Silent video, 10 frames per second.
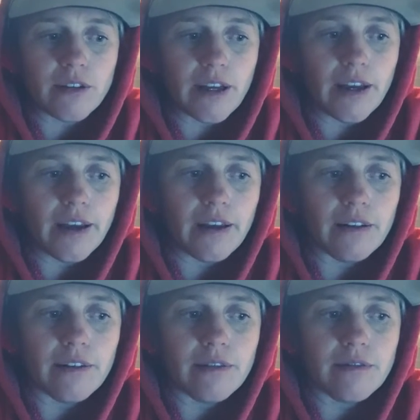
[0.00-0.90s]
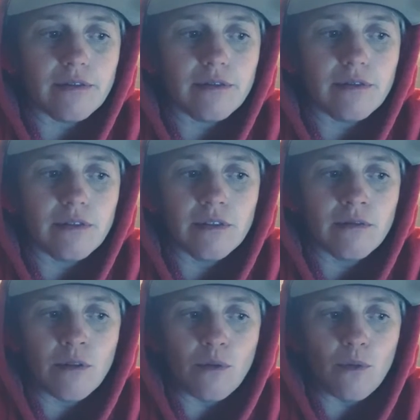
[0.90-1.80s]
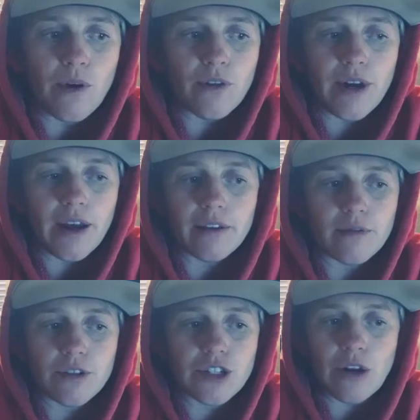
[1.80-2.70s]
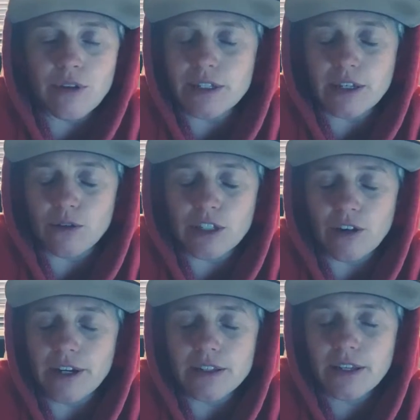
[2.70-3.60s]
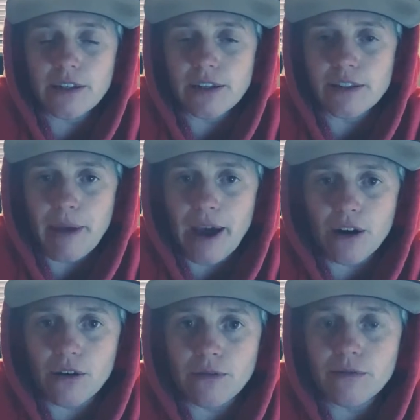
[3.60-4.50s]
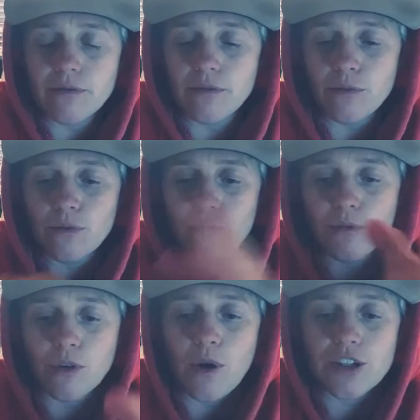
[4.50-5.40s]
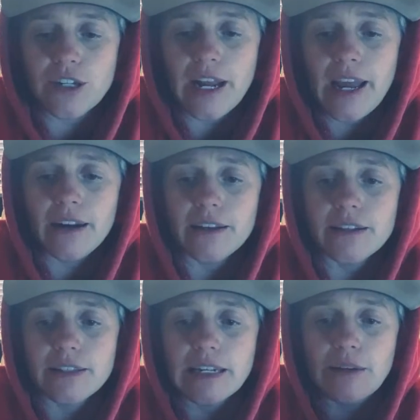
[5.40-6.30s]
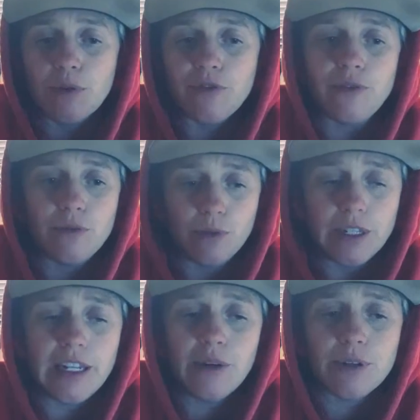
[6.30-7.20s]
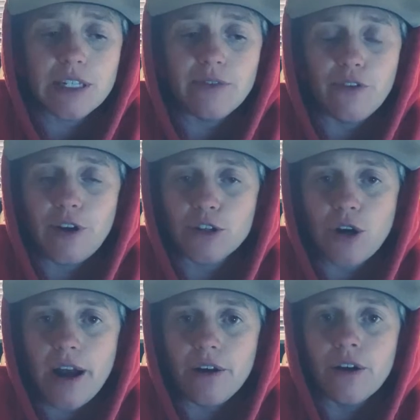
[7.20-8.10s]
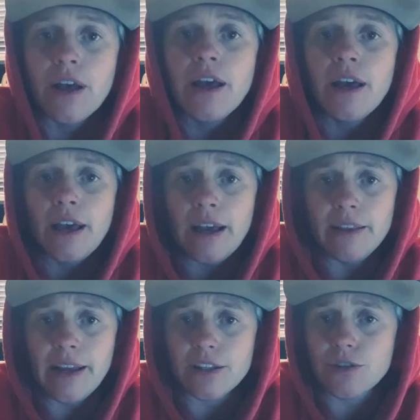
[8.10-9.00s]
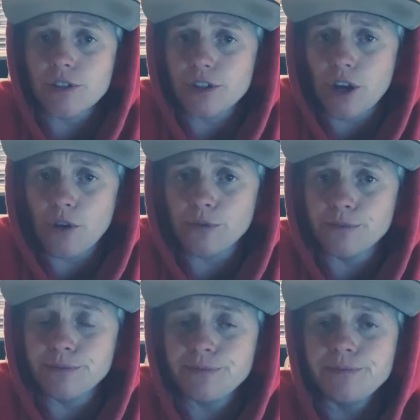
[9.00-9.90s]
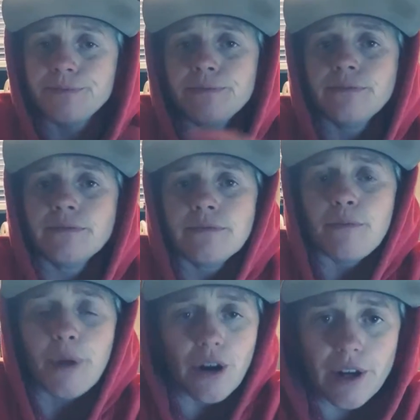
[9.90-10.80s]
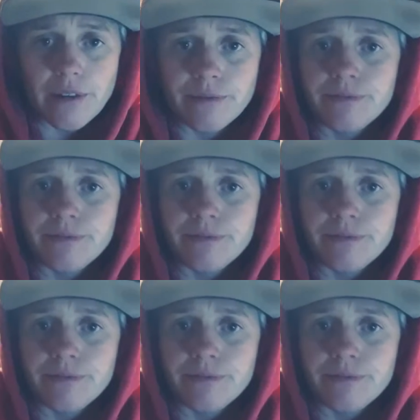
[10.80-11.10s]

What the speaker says: And whether or not Sheldon is guilty or innocent doesn't matter. The question at hand is did he receive a fair trial? And the answer is no. Period.